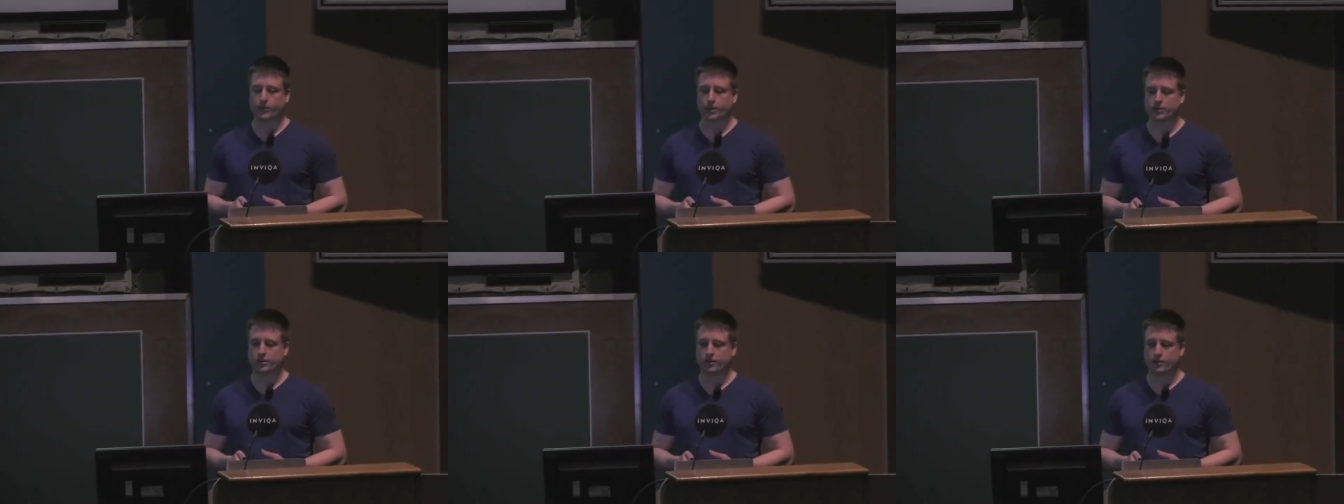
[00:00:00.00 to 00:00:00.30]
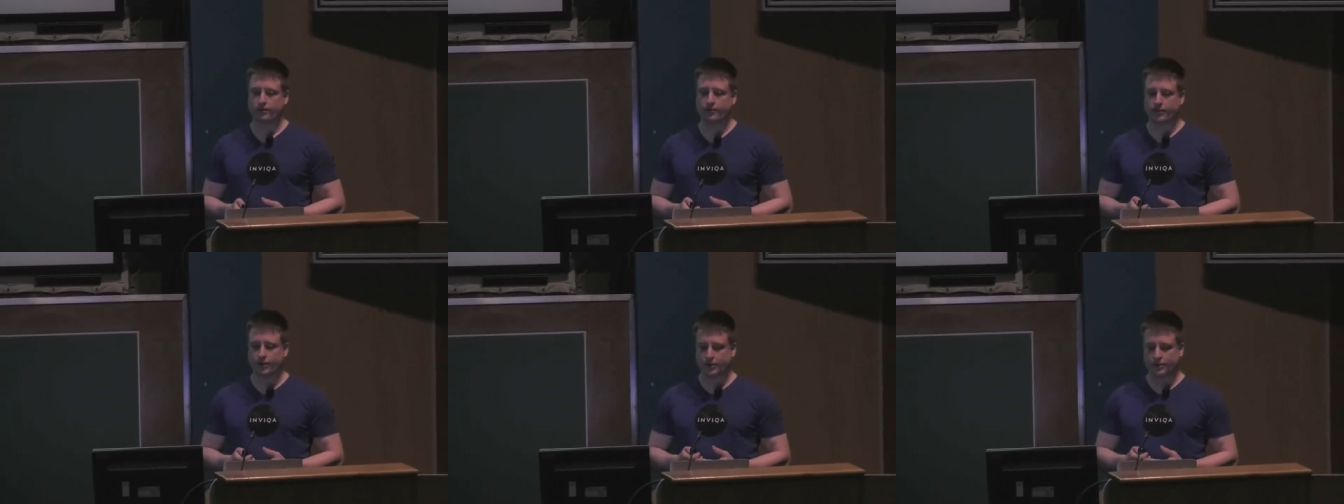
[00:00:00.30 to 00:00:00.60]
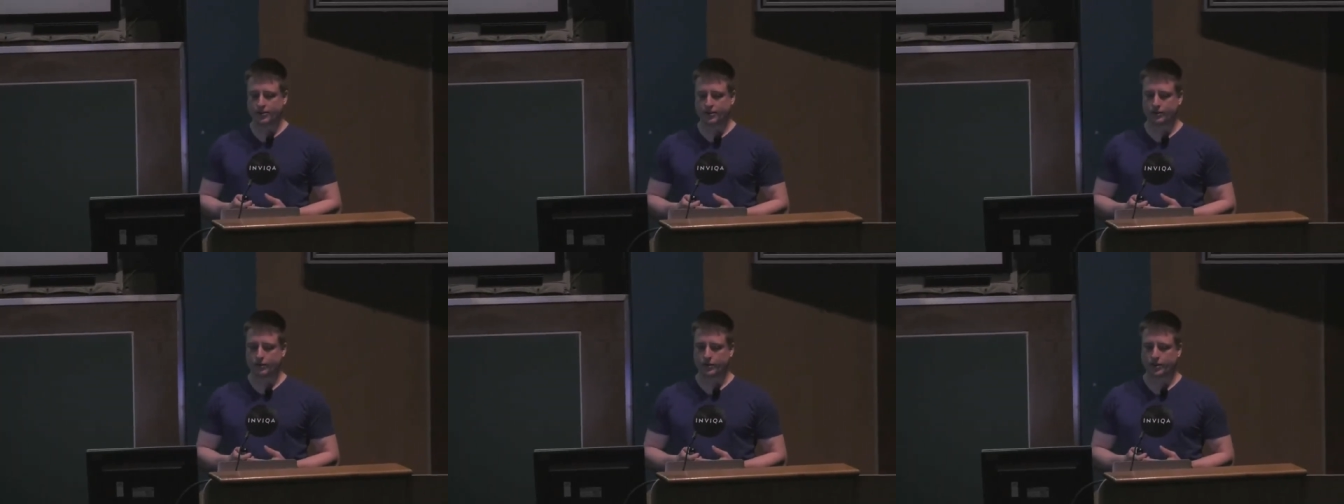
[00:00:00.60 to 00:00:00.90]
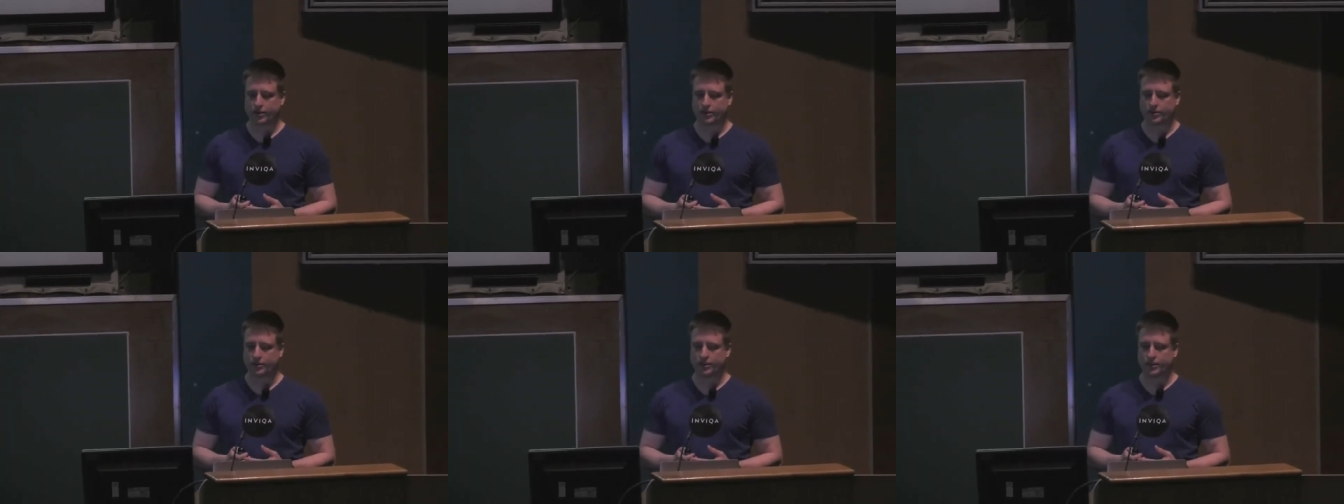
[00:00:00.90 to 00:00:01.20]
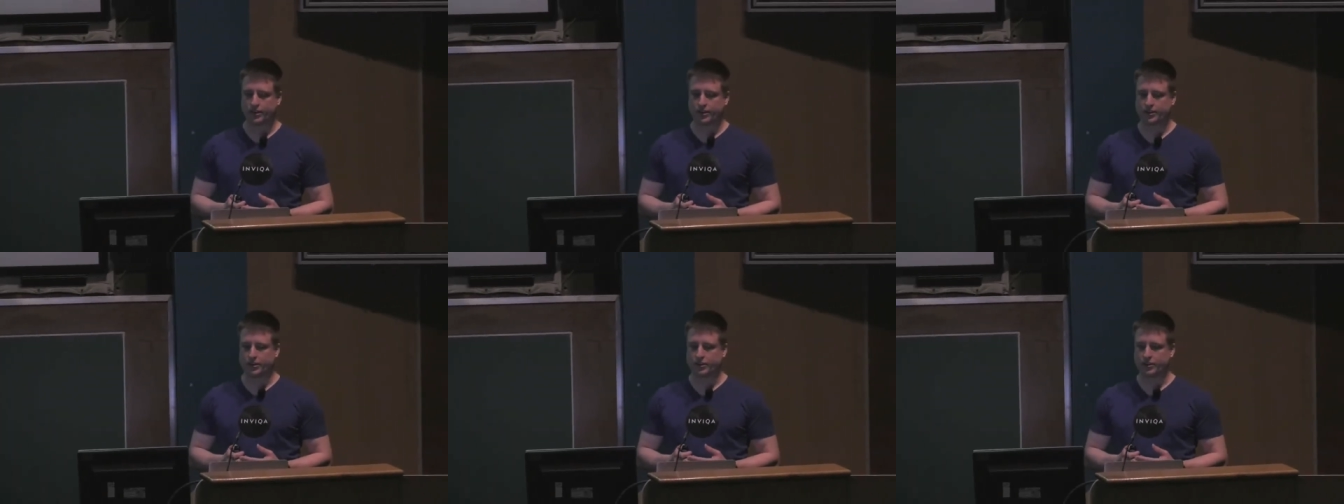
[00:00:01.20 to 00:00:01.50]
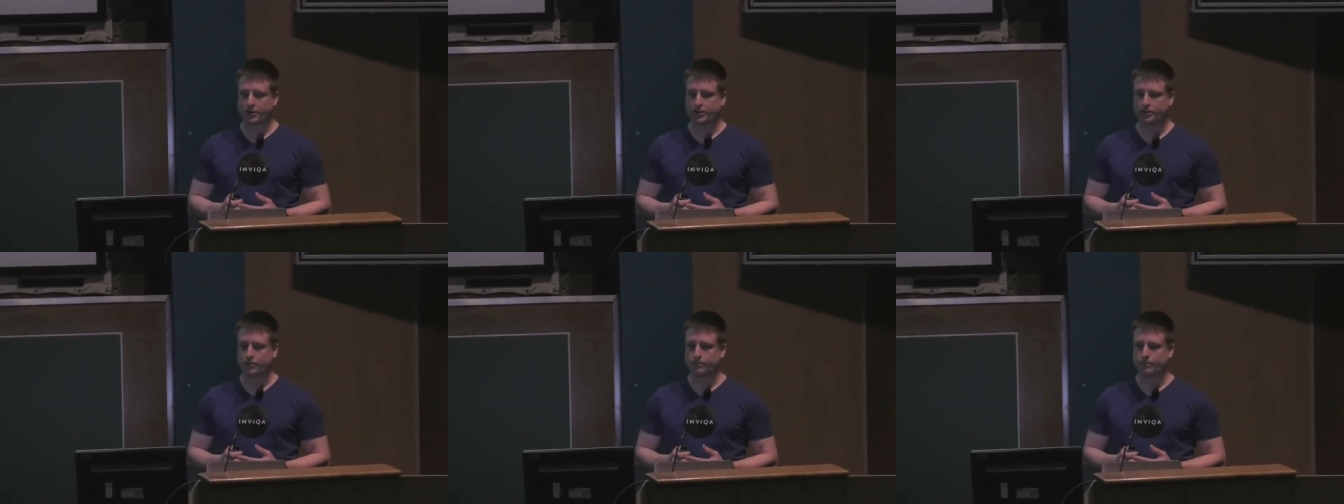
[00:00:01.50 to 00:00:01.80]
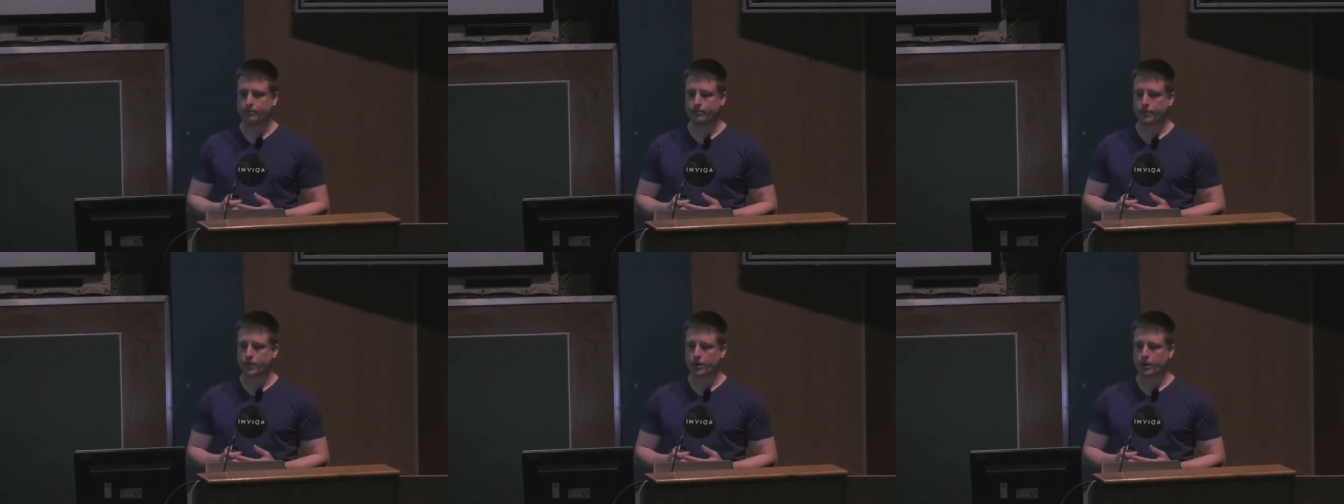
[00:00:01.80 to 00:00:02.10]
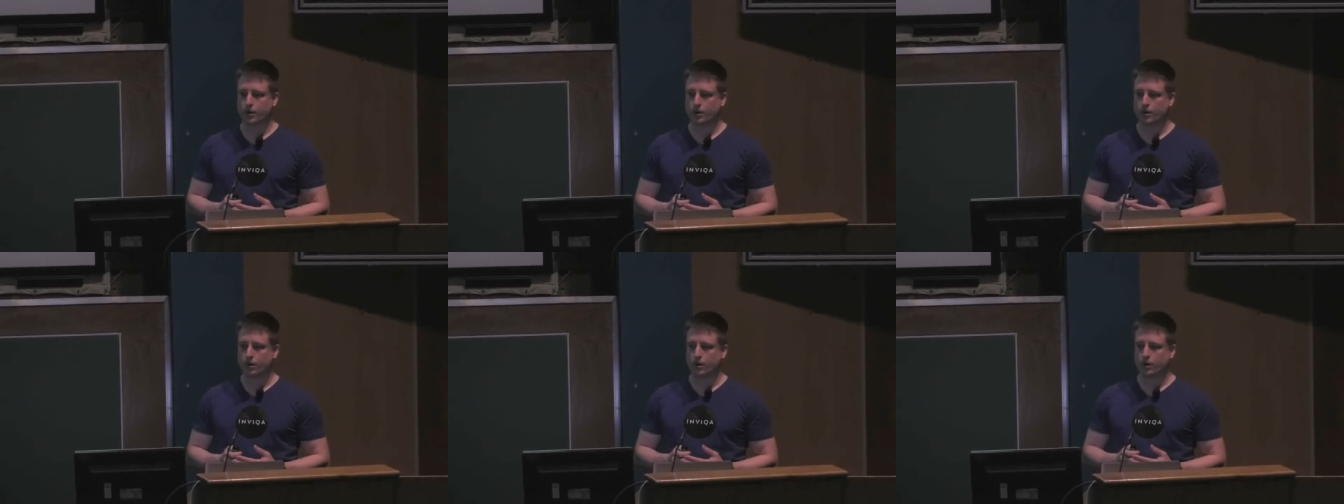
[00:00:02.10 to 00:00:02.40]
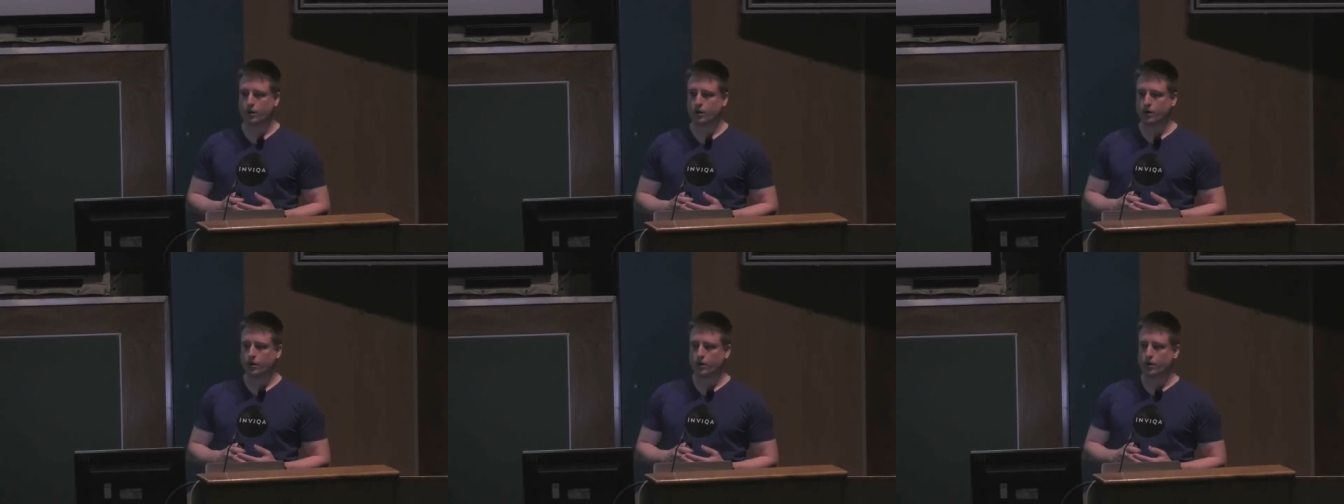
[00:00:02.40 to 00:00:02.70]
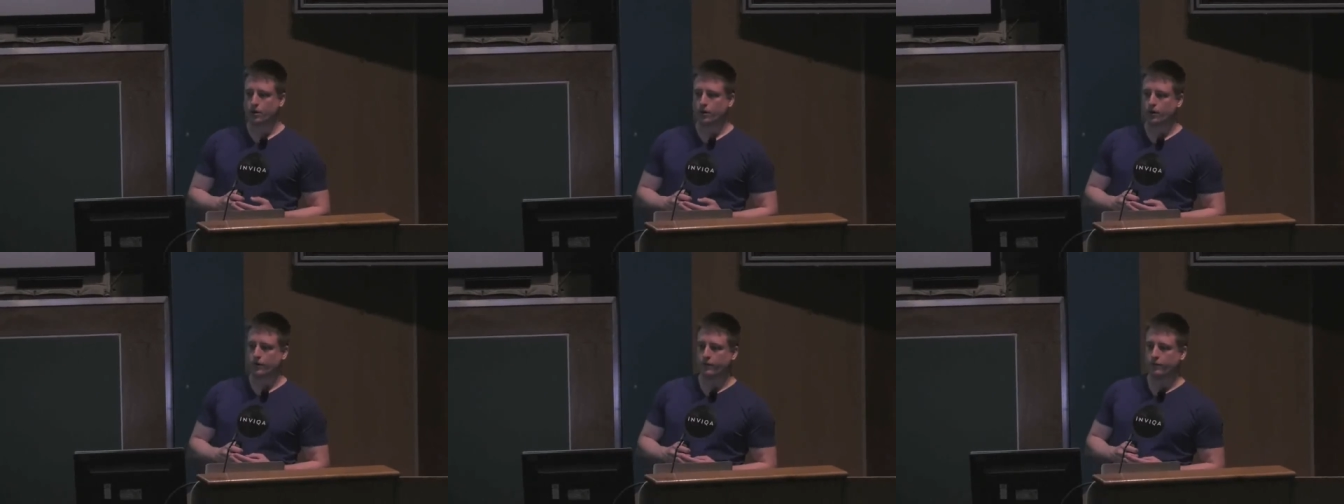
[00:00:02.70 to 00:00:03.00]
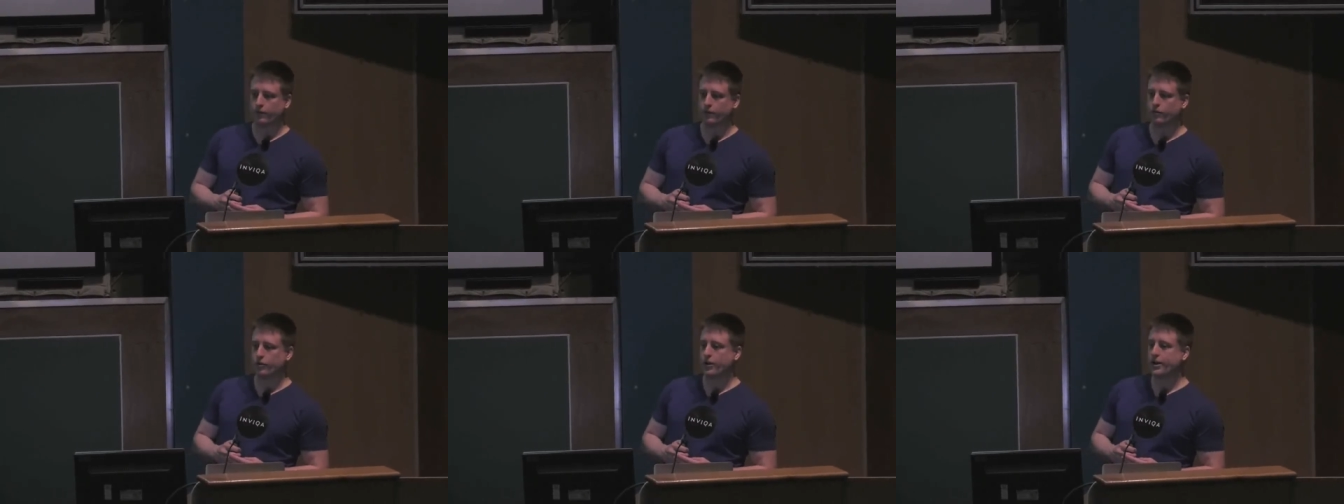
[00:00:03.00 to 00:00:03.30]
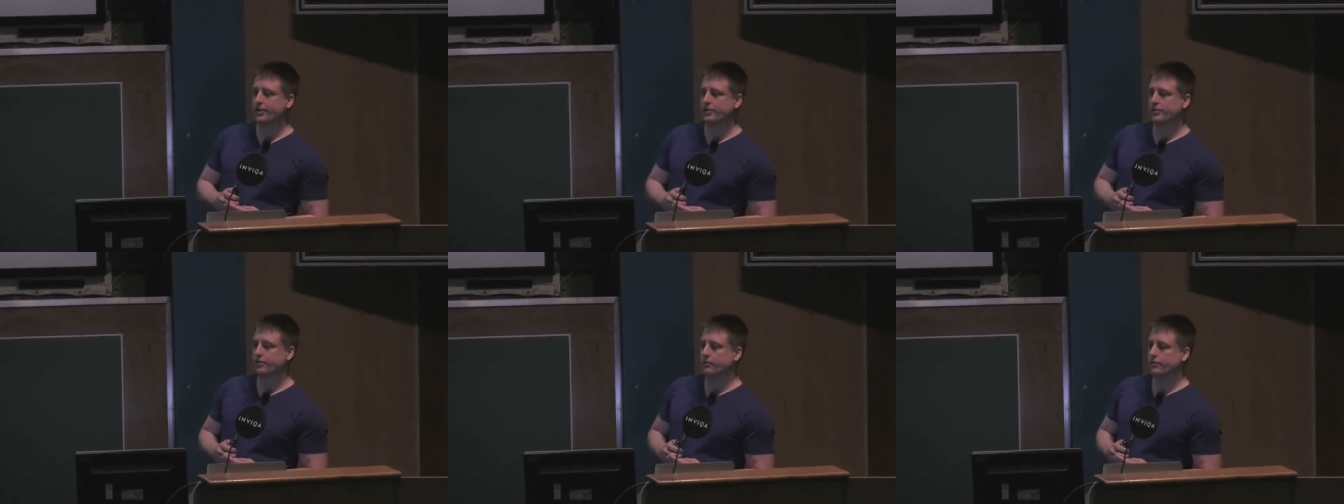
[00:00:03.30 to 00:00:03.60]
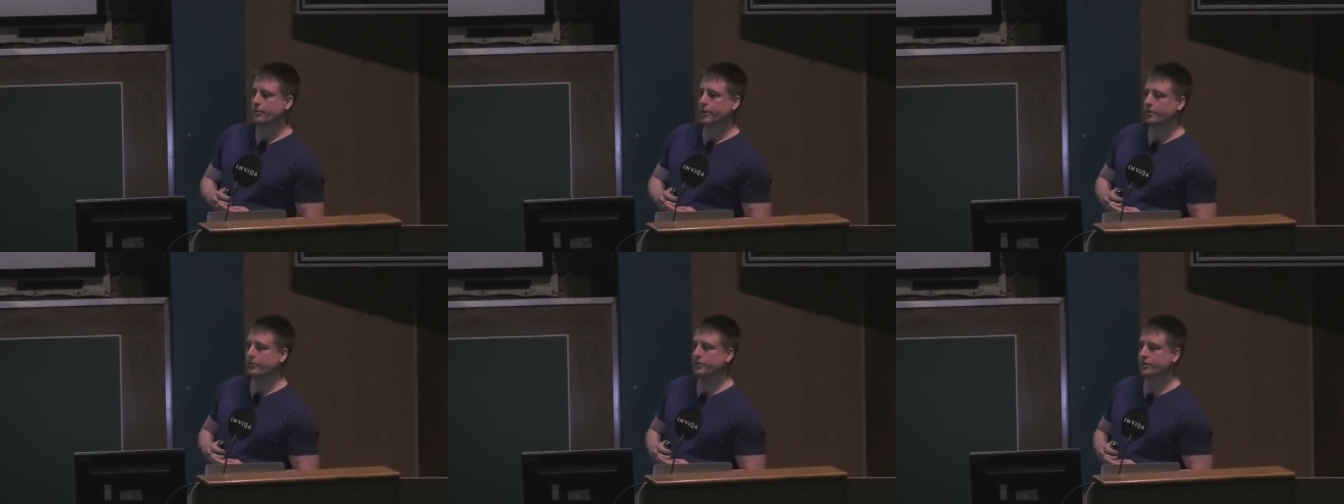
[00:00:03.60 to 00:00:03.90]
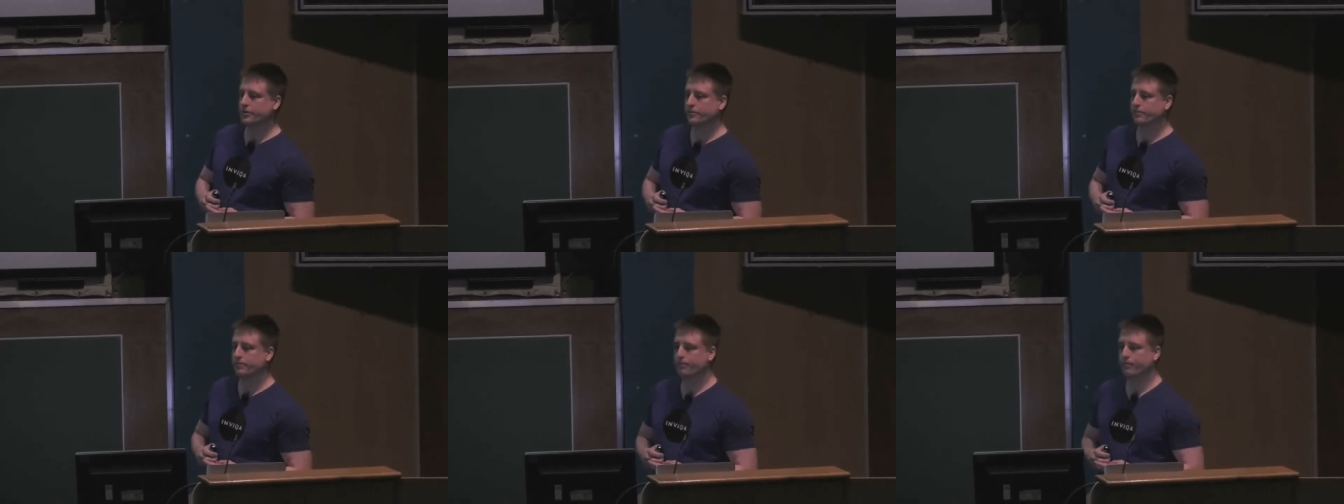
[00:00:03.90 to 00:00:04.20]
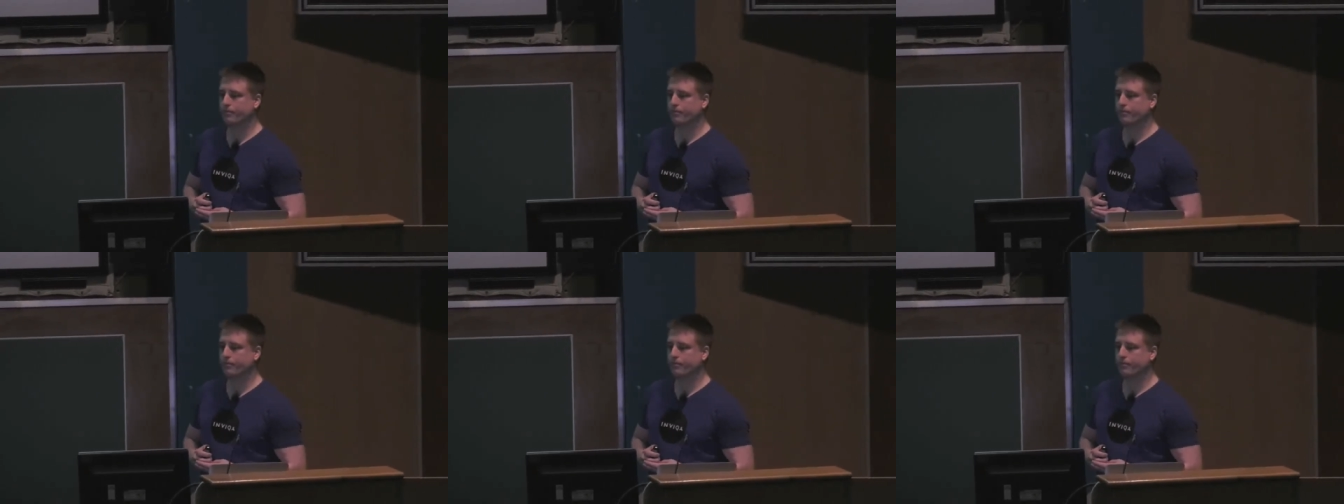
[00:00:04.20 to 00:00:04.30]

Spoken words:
So the first thing we're going to need to do is to create a remote.